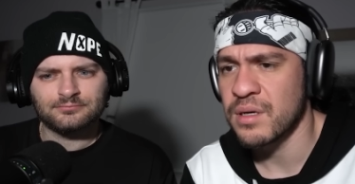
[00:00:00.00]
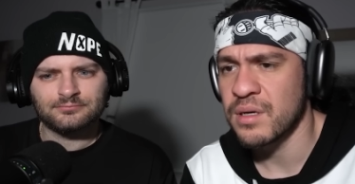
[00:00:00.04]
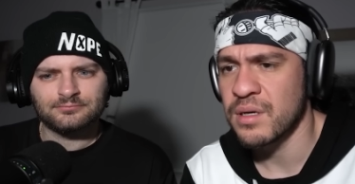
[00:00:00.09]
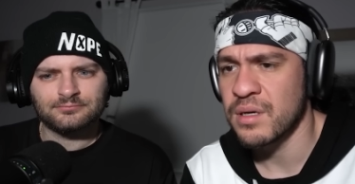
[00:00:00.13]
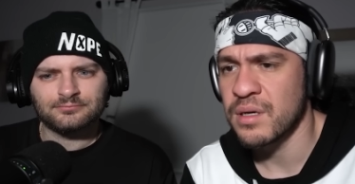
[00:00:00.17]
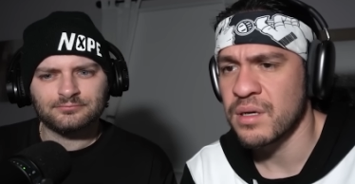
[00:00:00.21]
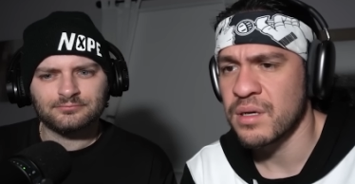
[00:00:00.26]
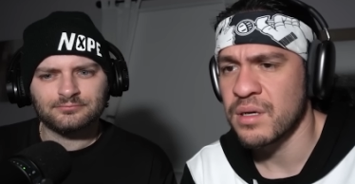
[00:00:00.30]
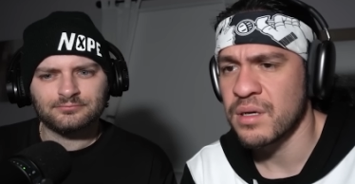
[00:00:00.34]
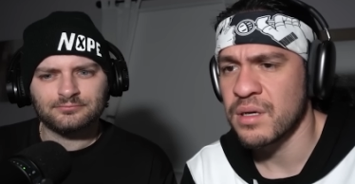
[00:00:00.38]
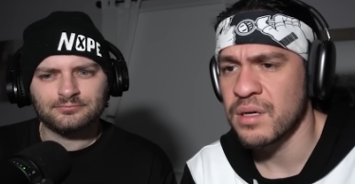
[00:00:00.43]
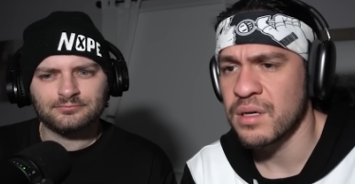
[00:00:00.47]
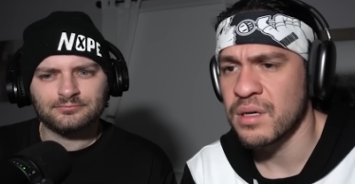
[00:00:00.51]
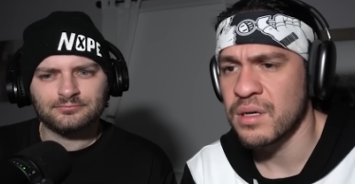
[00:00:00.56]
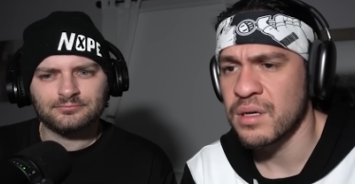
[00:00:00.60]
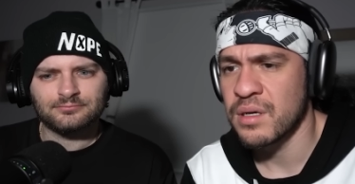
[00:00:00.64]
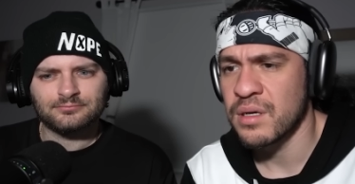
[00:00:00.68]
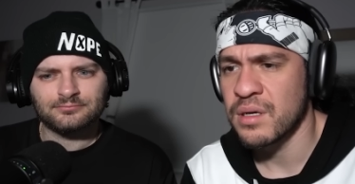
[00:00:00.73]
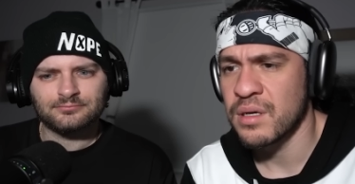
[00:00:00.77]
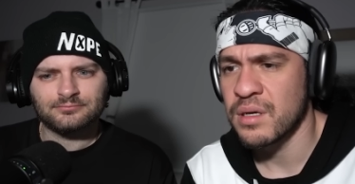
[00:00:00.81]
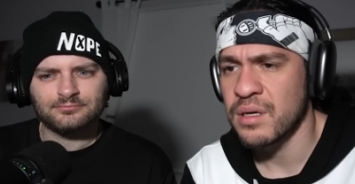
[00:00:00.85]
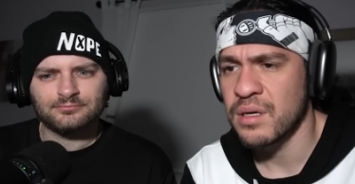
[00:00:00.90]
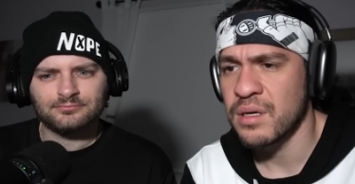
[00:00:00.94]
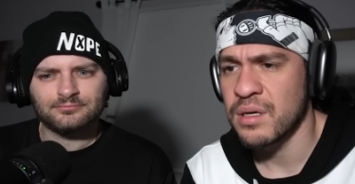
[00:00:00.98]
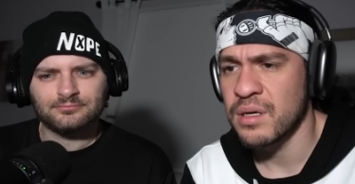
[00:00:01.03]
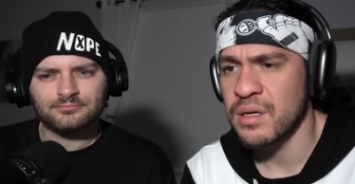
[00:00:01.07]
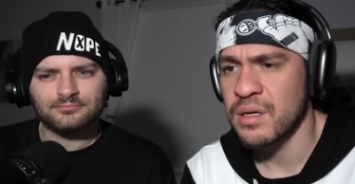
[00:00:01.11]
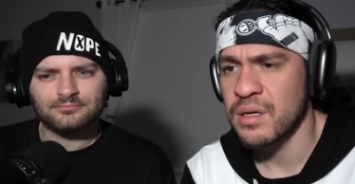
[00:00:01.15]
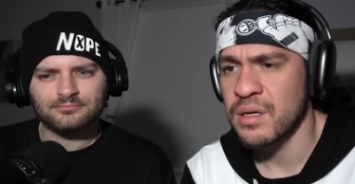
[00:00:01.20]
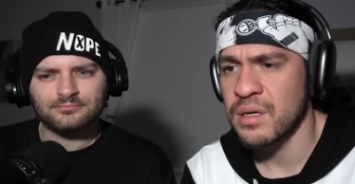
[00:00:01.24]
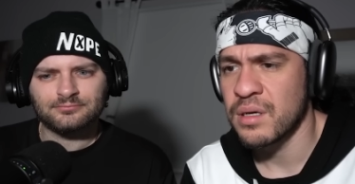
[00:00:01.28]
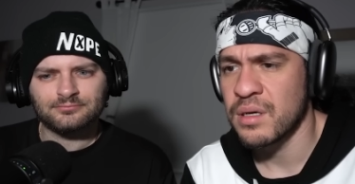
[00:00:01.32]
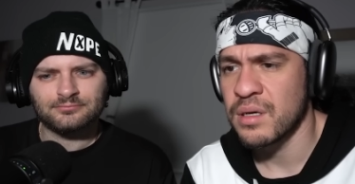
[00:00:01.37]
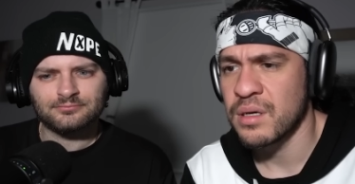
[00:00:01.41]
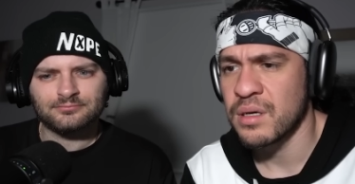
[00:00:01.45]

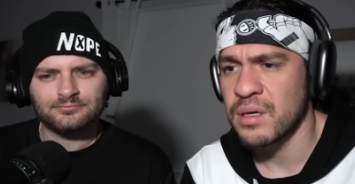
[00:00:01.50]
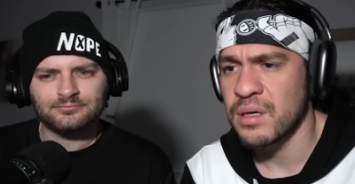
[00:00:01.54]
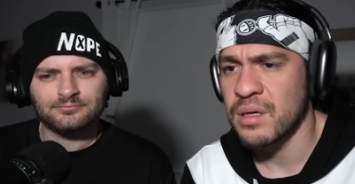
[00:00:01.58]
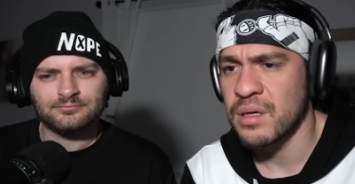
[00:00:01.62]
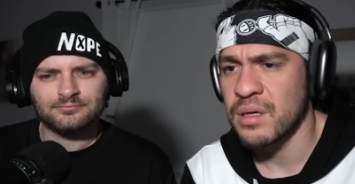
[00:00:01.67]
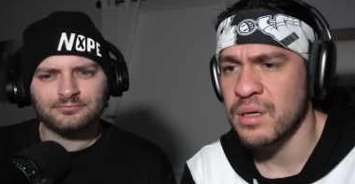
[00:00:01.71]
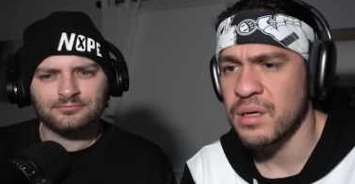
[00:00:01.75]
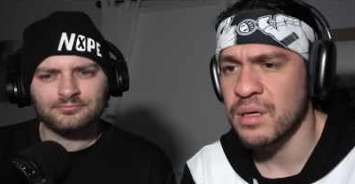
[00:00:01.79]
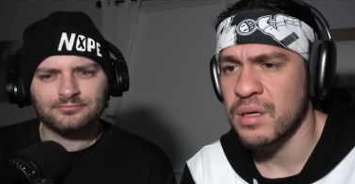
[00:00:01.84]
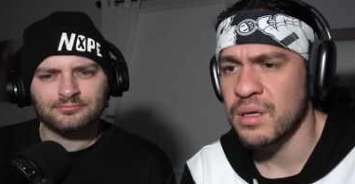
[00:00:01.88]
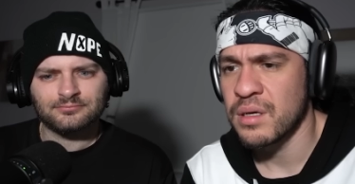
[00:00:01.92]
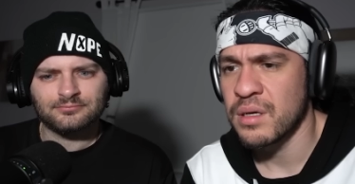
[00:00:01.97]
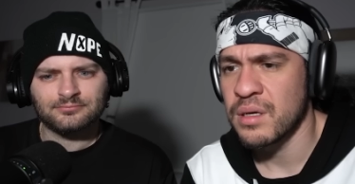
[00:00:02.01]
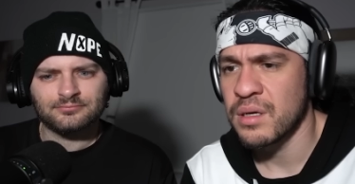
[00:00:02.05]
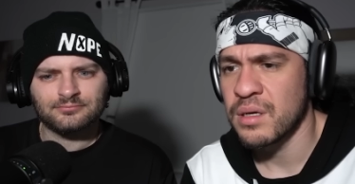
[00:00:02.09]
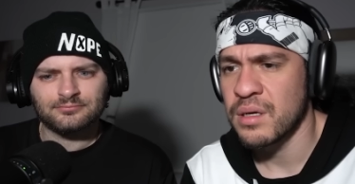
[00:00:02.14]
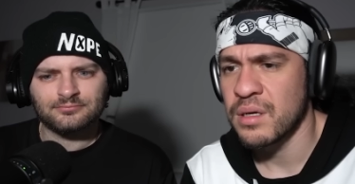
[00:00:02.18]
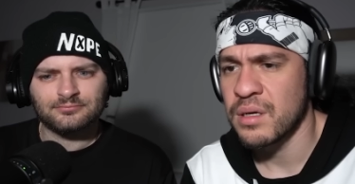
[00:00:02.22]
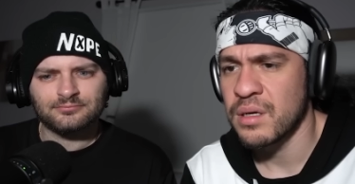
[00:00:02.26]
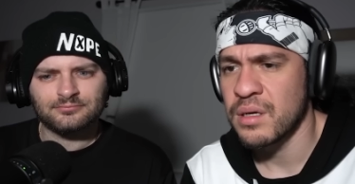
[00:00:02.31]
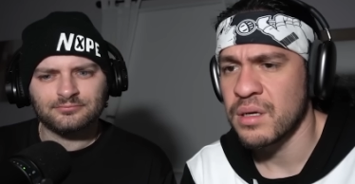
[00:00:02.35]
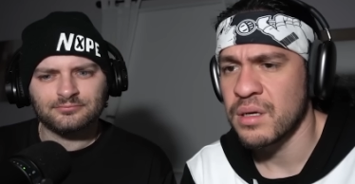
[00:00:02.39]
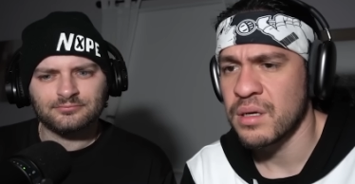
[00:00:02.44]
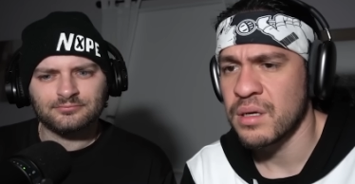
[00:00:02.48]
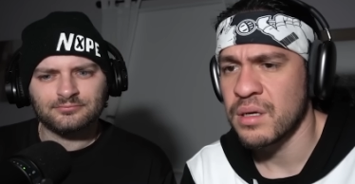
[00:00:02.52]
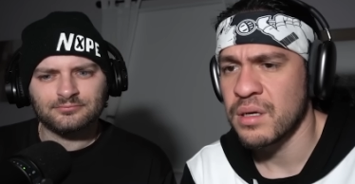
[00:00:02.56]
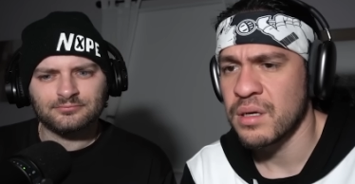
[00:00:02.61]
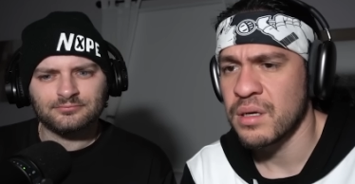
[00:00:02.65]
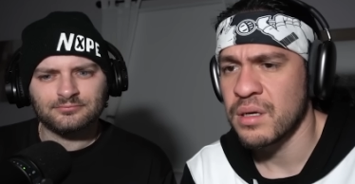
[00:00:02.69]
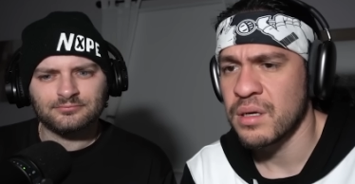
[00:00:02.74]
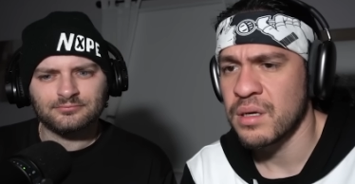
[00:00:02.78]
No one is speaking in this clip.